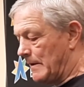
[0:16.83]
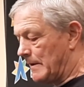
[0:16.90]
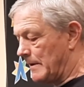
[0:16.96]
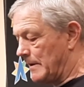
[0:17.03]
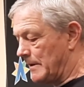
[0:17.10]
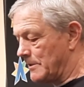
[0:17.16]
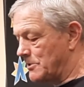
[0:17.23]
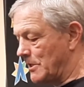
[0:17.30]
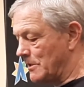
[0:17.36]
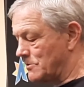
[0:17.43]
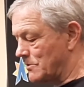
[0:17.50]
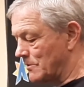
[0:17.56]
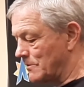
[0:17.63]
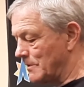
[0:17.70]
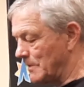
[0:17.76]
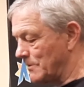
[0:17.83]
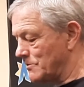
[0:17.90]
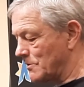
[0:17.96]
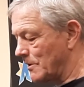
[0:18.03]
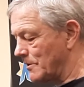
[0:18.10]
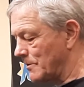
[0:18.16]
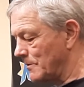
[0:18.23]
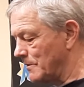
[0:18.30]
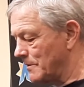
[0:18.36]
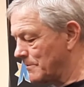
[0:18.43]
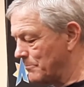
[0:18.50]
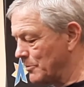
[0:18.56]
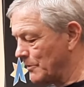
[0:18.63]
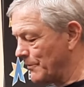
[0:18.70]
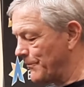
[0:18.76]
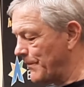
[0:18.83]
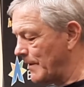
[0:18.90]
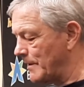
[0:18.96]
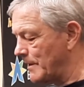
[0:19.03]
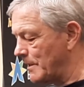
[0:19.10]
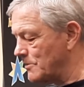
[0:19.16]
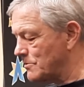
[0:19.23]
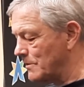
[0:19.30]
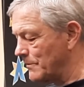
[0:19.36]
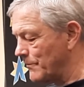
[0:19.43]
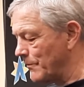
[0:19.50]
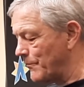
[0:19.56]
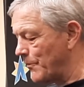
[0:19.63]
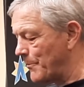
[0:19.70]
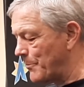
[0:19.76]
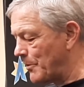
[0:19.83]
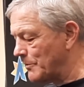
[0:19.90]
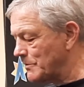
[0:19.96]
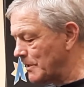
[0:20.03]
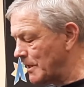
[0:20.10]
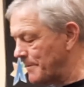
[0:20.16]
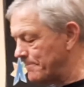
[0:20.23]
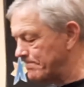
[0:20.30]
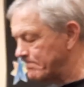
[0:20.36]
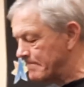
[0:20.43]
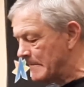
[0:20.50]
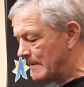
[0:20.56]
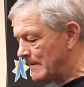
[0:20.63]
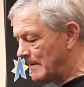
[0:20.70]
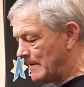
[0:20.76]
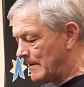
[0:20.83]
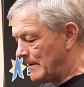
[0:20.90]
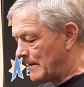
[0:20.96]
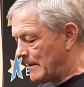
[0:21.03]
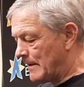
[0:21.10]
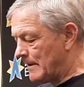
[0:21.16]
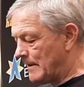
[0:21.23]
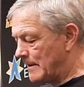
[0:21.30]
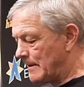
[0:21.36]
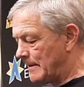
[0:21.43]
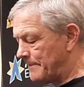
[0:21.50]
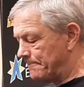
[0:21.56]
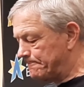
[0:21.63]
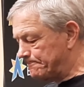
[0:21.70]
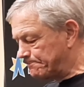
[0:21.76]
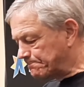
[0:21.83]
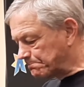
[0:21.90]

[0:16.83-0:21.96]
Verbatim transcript: uh, a chance to, you know, start to build a foundation of a football team. And,